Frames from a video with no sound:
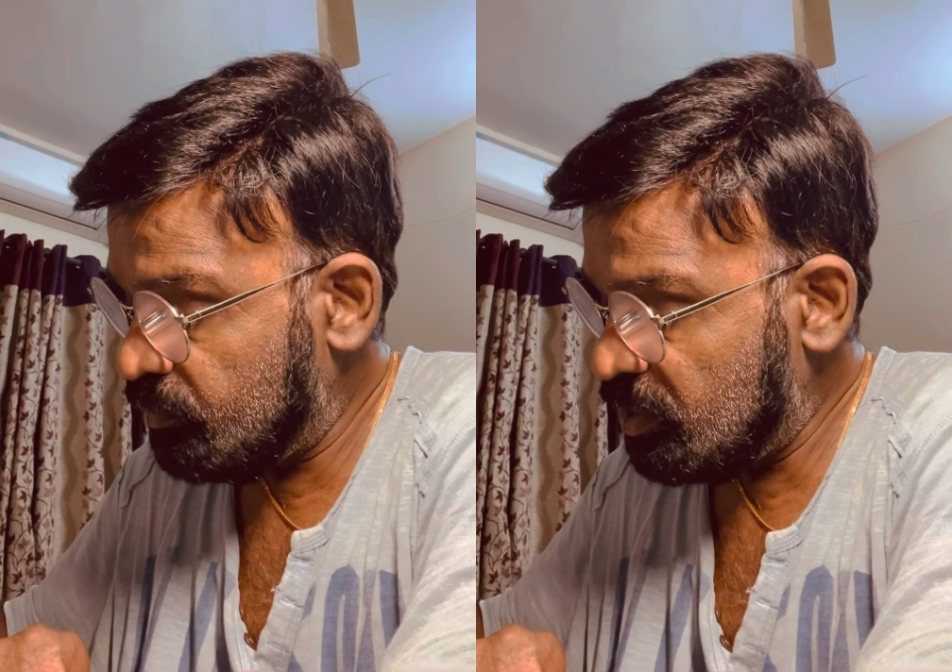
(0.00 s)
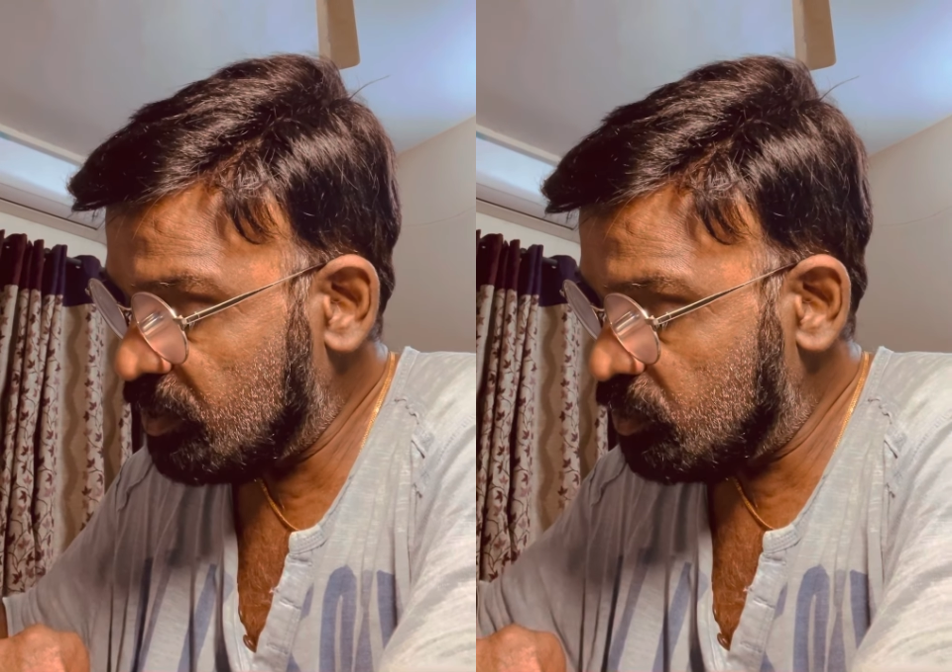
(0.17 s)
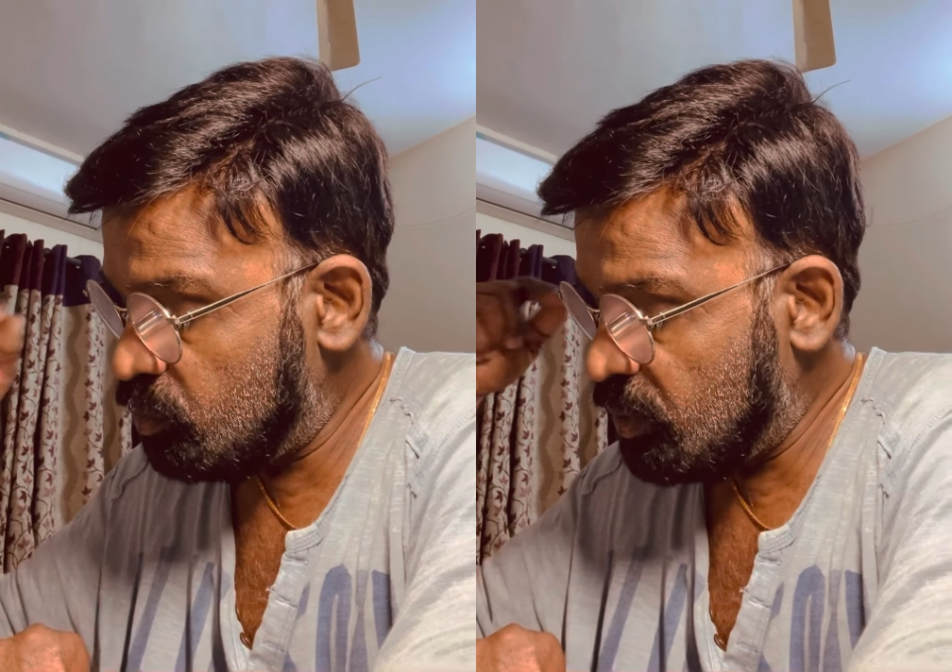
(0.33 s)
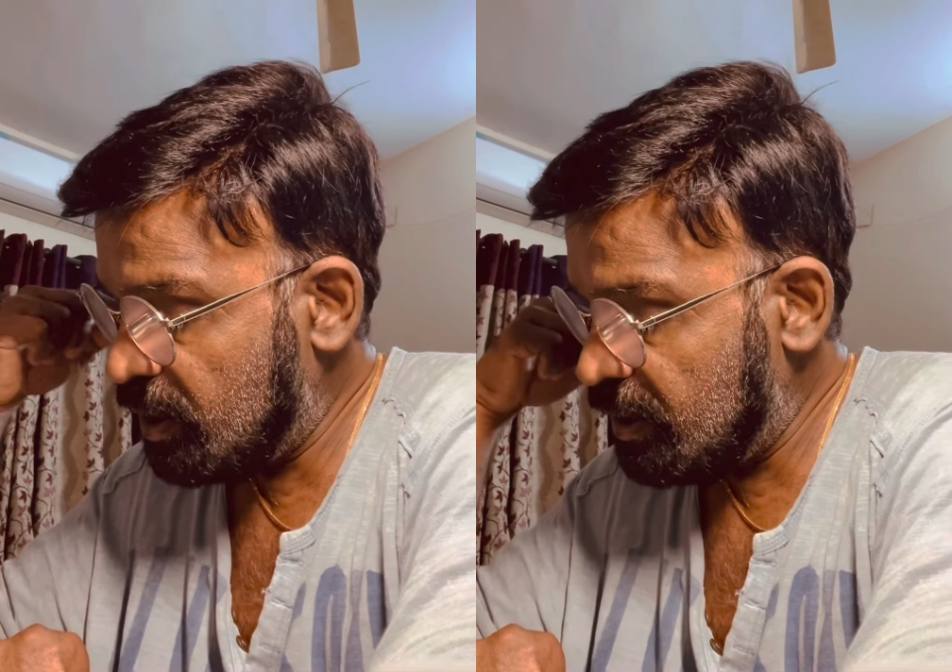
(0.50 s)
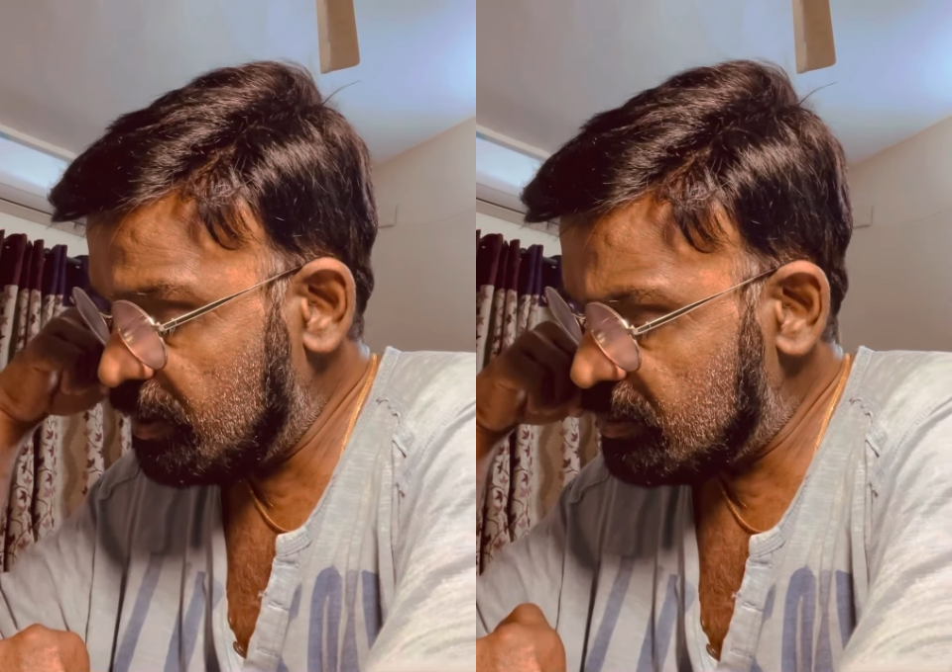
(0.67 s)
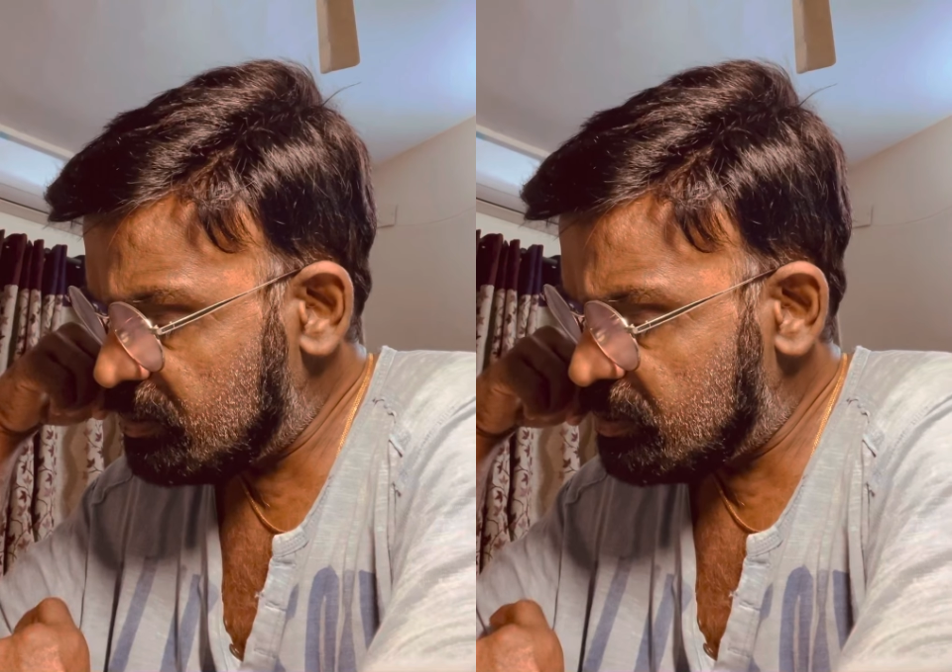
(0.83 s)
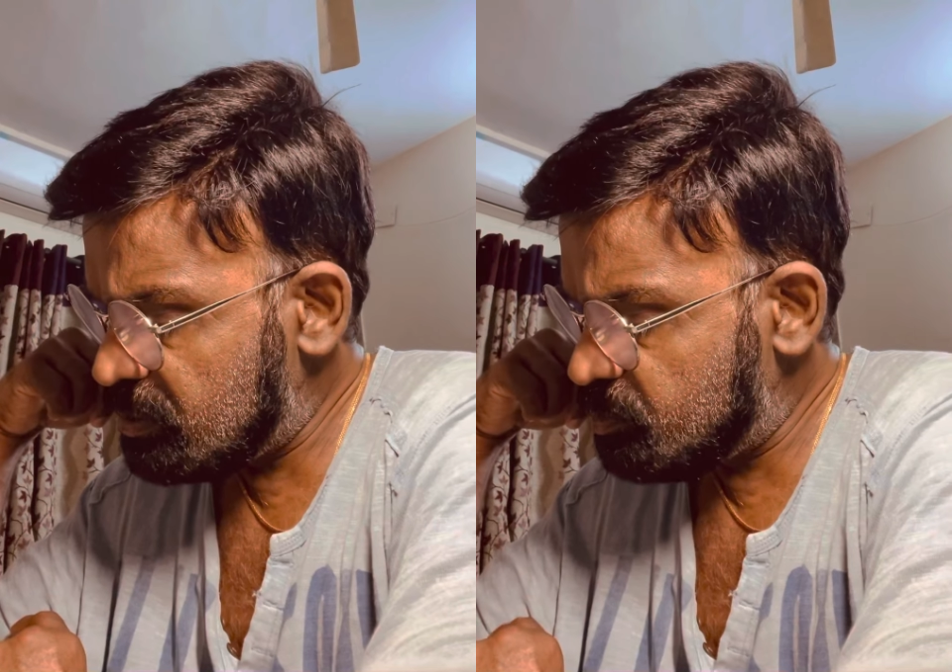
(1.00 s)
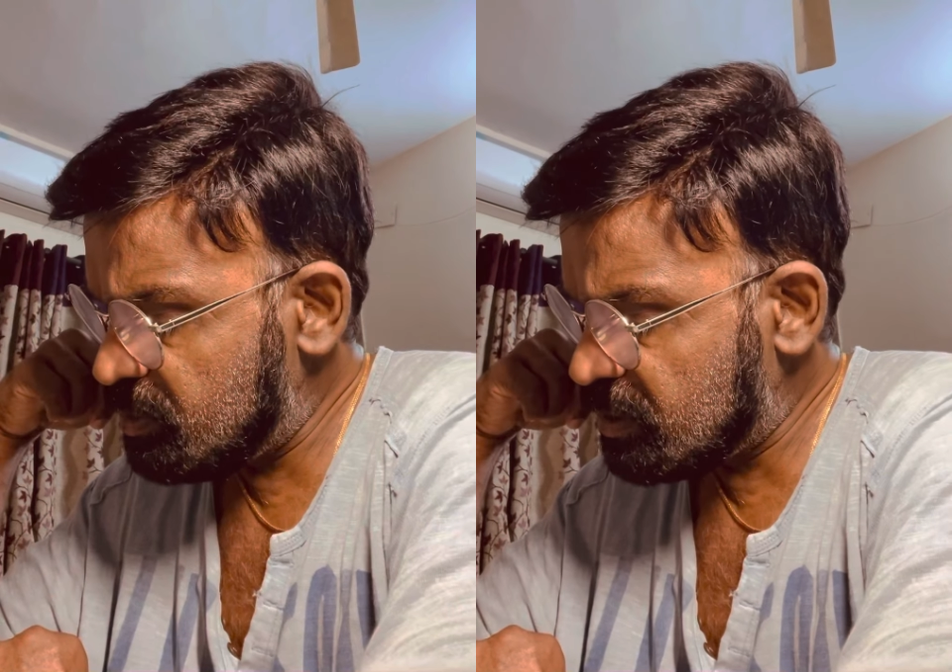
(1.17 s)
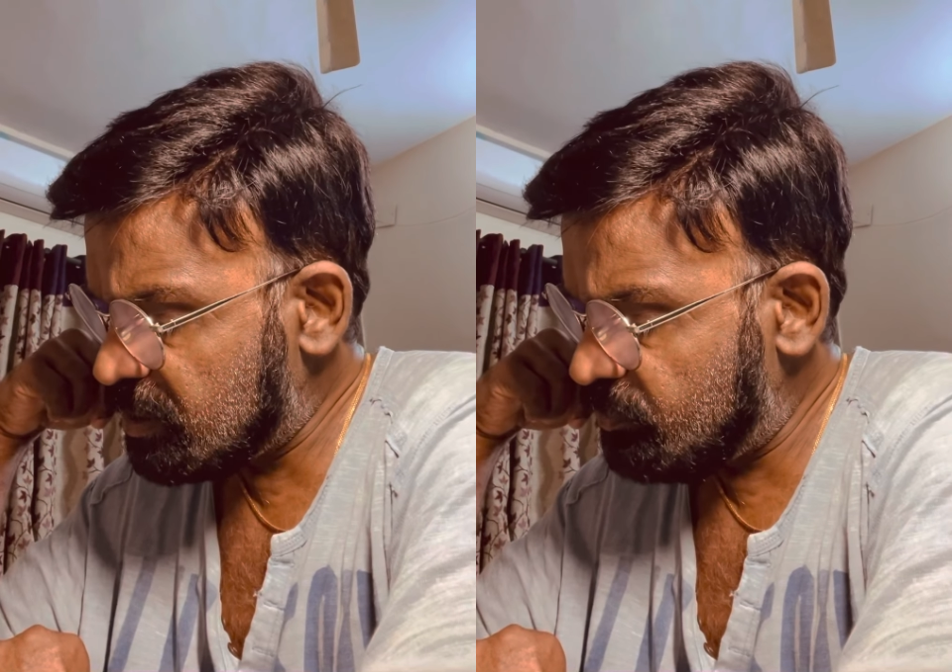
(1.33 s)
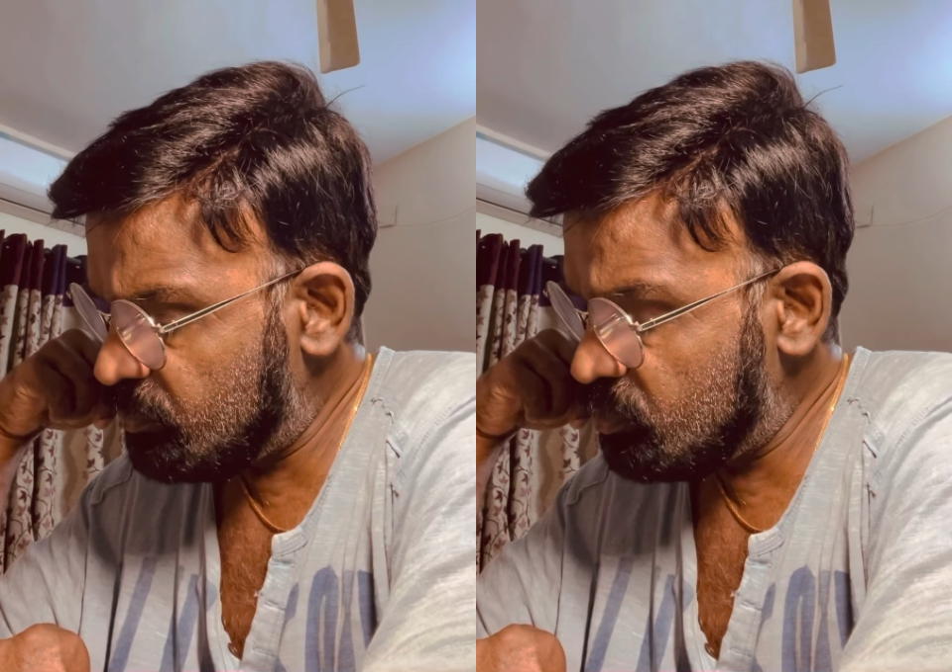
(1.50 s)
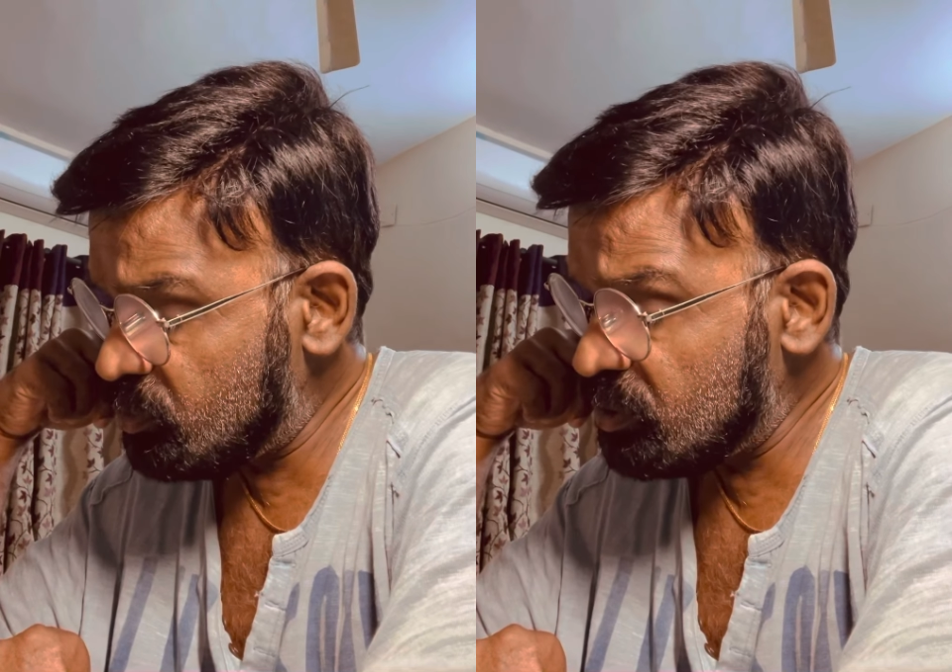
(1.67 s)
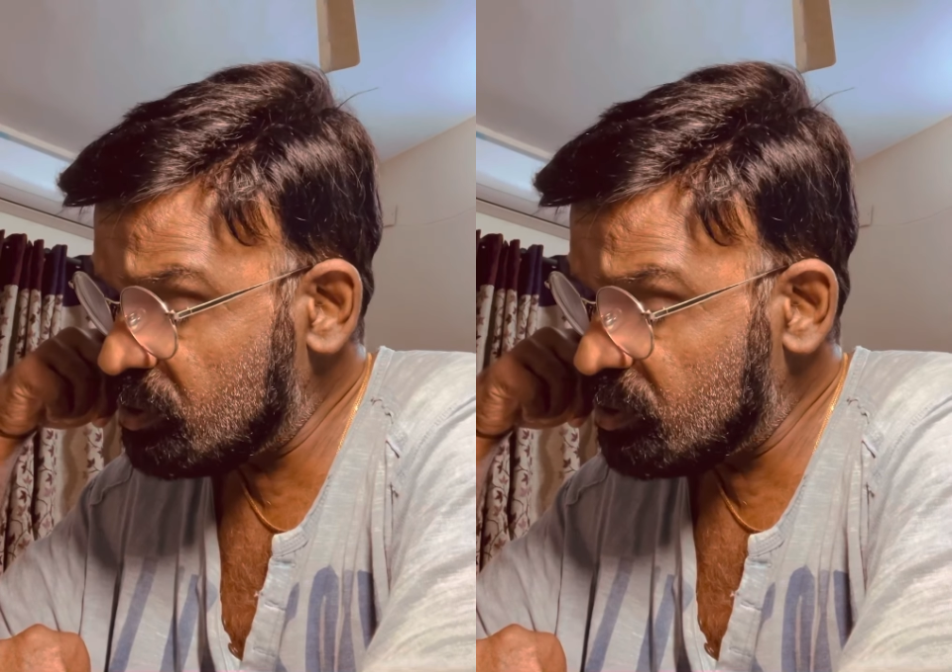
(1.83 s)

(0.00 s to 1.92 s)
I don't know why it's a bit confusing,